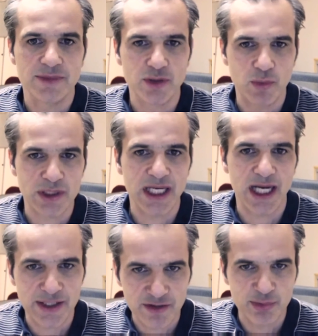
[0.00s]
So what
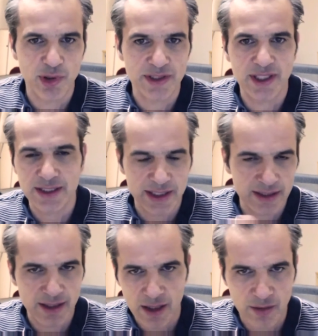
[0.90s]
kind of product and
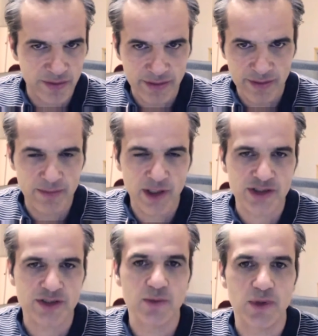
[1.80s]
how the
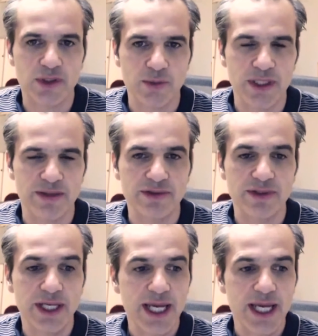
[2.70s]
margin was, whatever.